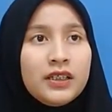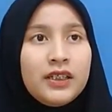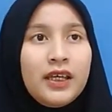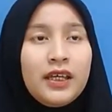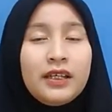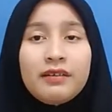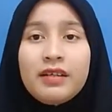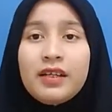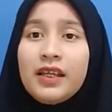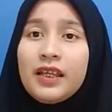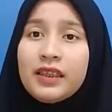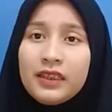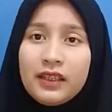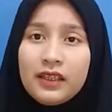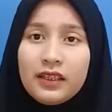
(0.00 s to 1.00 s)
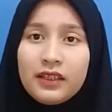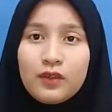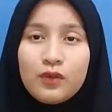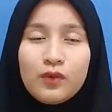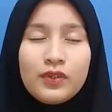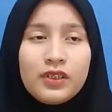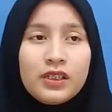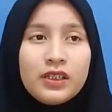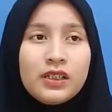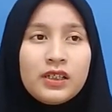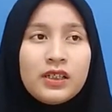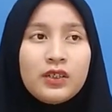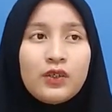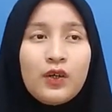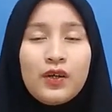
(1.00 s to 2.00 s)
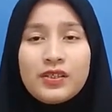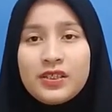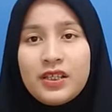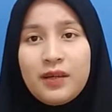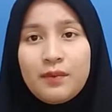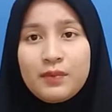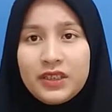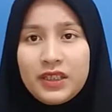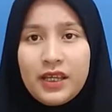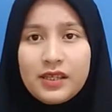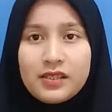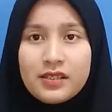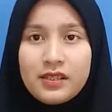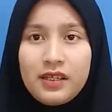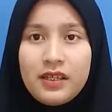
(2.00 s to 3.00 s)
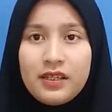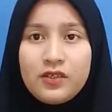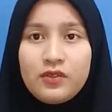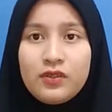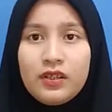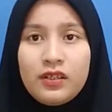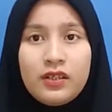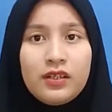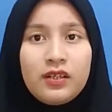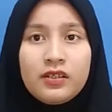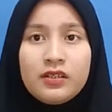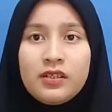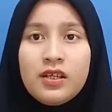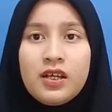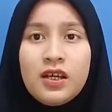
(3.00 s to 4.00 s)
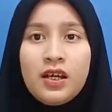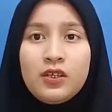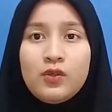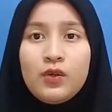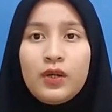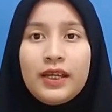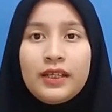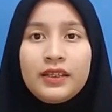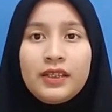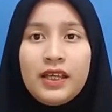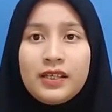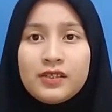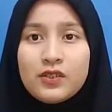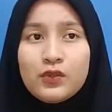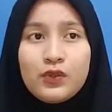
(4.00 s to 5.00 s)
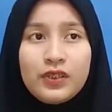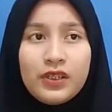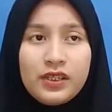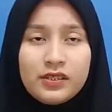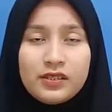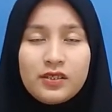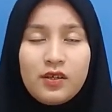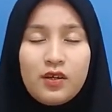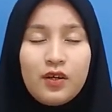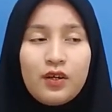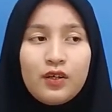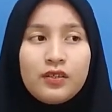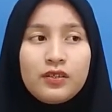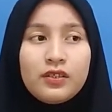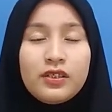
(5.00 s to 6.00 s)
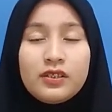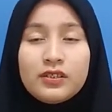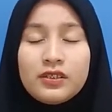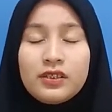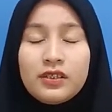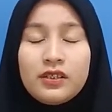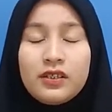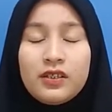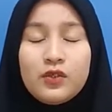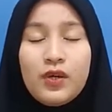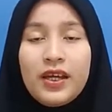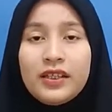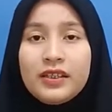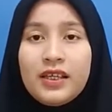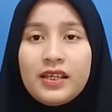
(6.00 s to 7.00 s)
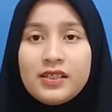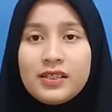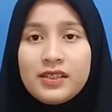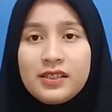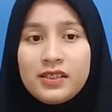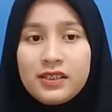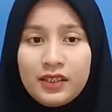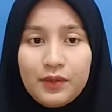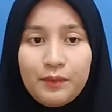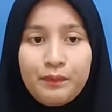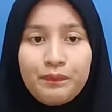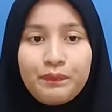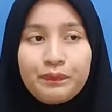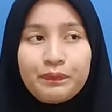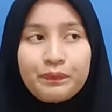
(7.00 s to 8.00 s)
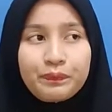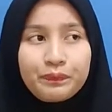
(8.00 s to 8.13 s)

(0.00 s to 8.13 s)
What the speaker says: that related to the course subjects in UiTM students or UiTM system.